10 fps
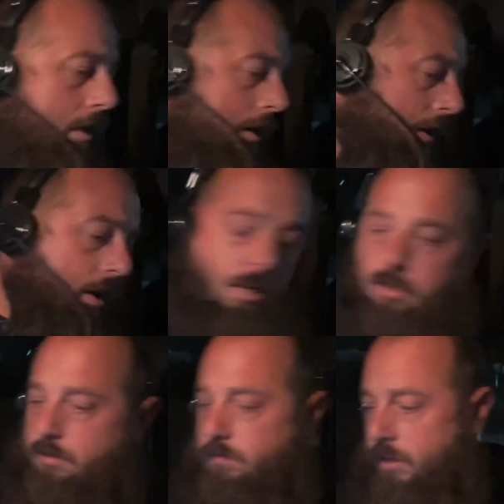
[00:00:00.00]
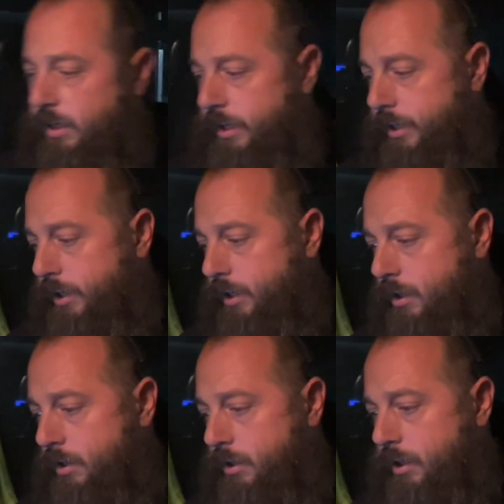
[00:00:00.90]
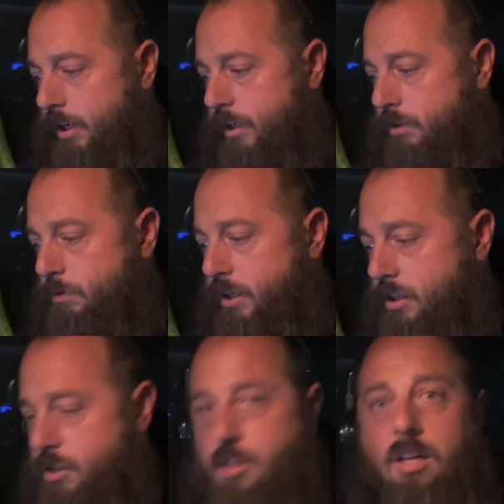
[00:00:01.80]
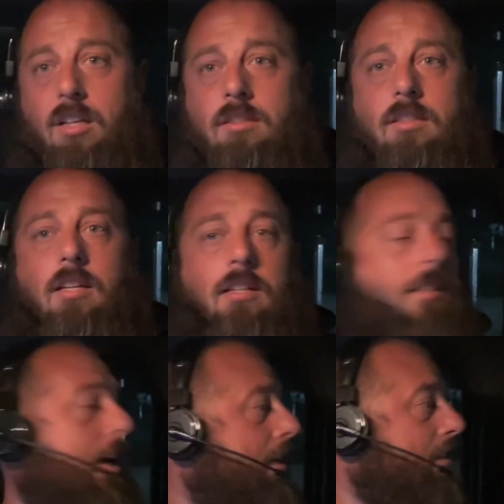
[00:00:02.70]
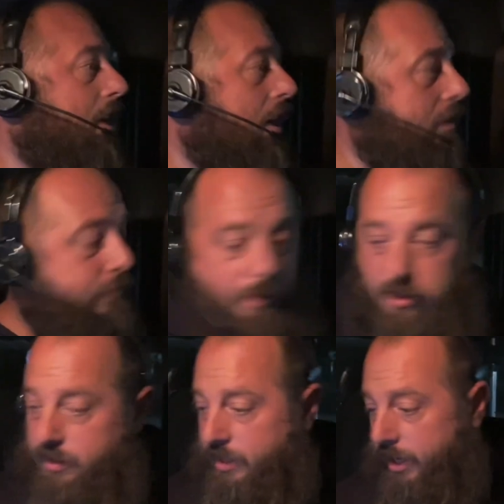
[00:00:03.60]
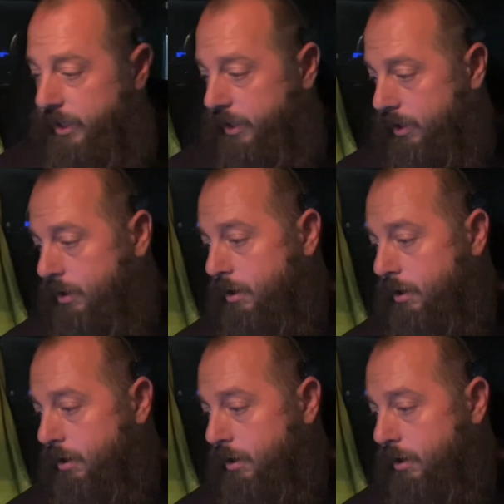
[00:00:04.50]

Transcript: Alrighty, guys, we just got done for the day.